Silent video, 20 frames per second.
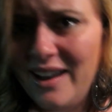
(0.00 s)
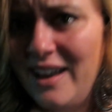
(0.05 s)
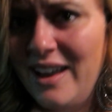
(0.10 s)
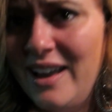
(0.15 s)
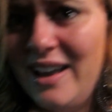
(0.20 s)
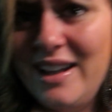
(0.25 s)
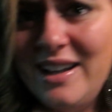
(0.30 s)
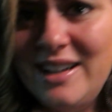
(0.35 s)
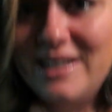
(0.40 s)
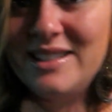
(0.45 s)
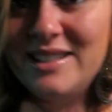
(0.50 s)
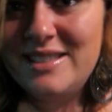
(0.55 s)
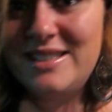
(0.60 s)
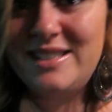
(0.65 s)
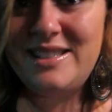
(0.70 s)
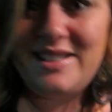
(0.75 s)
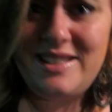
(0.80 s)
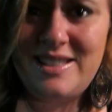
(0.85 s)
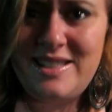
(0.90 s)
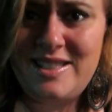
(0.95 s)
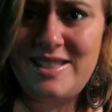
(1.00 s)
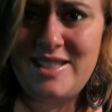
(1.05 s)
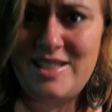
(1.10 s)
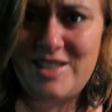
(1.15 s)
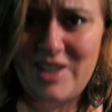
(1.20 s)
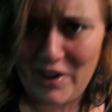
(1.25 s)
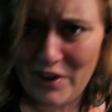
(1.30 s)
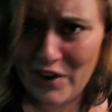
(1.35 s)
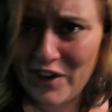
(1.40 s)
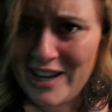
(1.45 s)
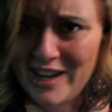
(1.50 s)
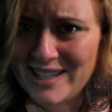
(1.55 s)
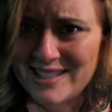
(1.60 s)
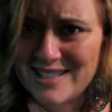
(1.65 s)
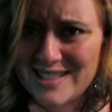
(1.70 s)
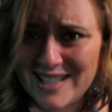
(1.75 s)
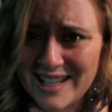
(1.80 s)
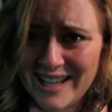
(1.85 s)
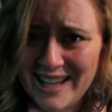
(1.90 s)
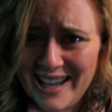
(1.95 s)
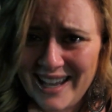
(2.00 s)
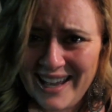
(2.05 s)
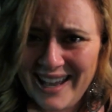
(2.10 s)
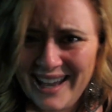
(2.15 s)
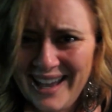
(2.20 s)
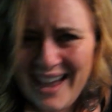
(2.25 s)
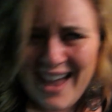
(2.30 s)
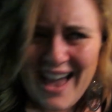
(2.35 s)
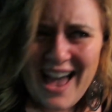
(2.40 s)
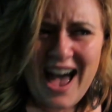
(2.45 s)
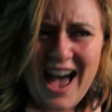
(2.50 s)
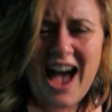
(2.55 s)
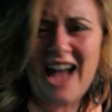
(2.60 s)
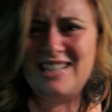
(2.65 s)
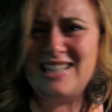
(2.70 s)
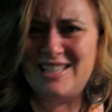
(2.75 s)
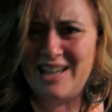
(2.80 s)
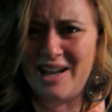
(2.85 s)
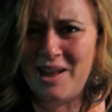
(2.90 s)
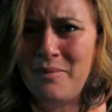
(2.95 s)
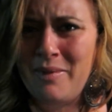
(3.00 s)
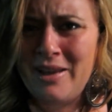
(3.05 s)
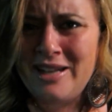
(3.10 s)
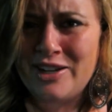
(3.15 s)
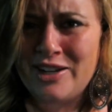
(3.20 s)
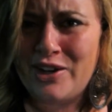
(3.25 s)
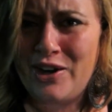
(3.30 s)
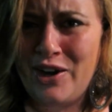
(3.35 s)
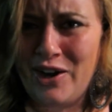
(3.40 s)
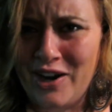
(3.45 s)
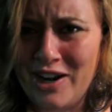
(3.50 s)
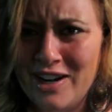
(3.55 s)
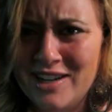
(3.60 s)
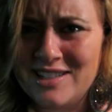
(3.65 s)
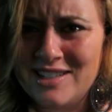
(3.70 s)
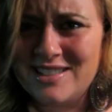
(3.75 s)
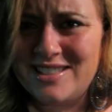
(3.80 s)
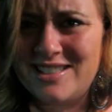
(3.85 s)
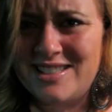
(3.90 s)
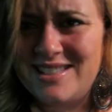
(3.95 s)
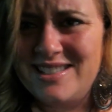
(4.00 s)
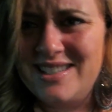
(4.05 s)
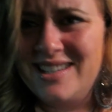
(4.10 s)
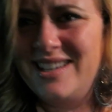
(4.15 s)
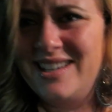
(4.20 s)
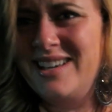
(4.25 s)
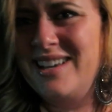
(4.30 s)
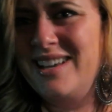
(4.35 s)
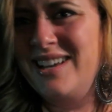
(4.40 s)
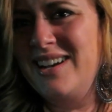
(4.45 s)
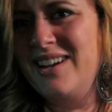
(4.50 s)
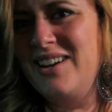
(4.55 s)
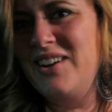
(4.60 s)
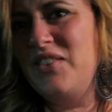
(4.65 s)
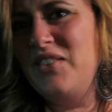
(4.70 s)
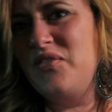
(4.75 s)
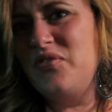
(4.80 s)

I'm gonna have to beep you. Seriously? I didn't. I don't know curse. why I censor you. Like